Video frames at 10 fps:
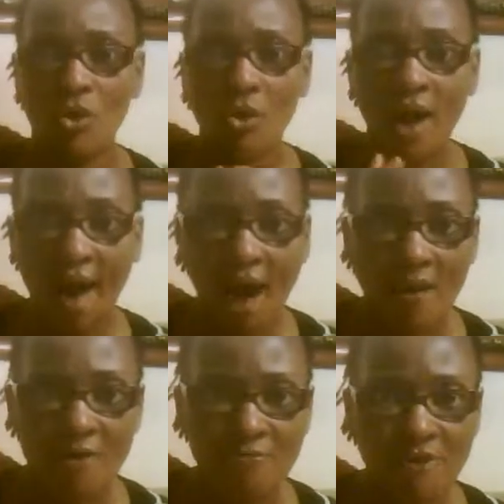how I
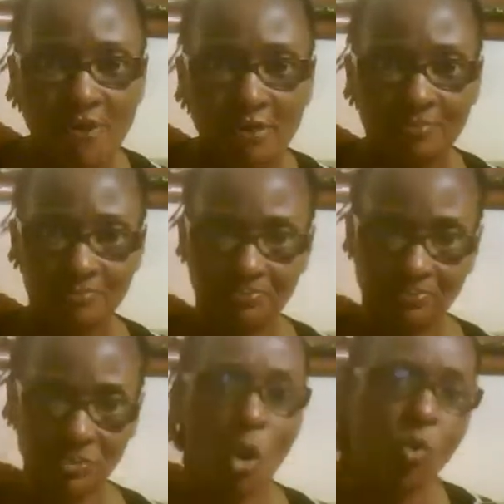feel.
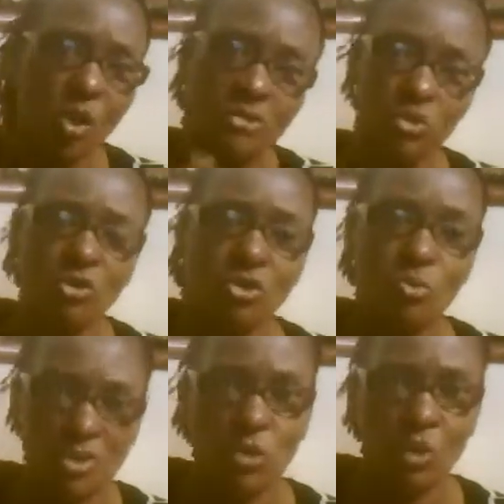Or what's
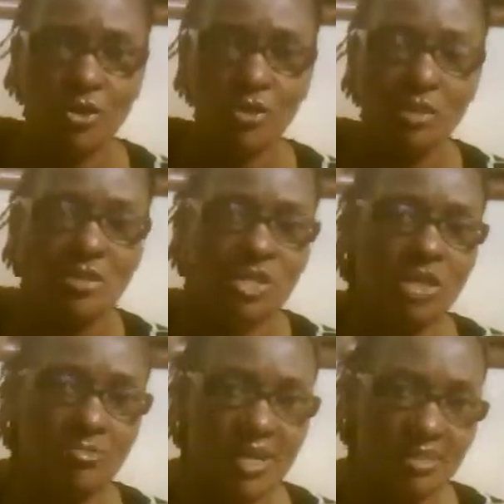going on. Let me tell you
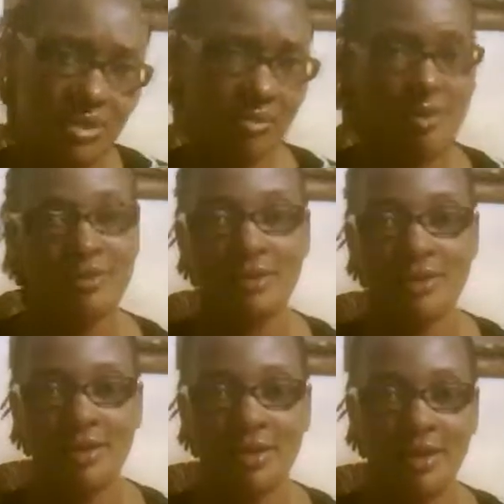my secret.
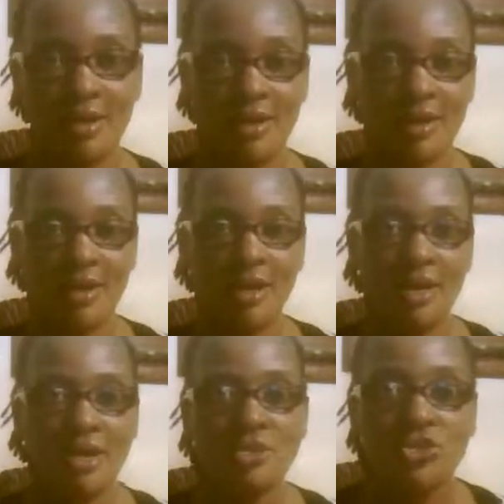
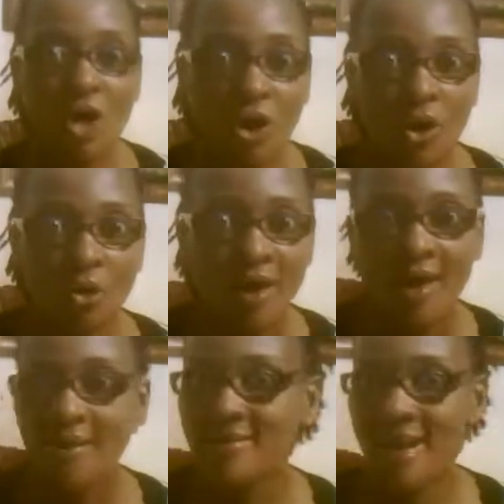So
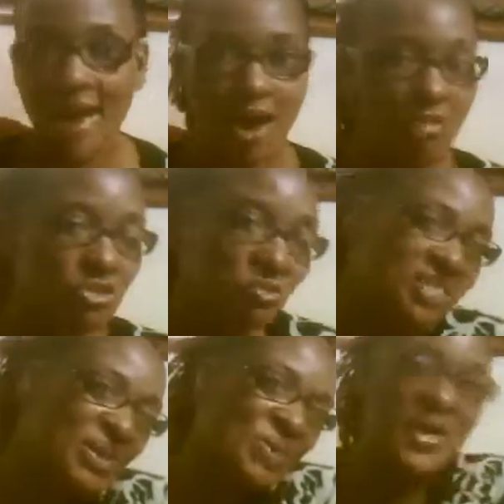now she was
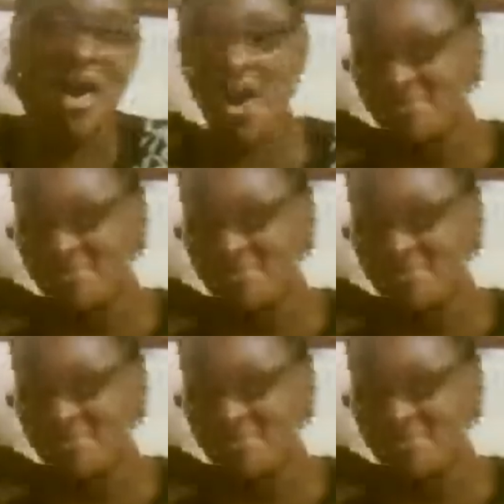like, okay.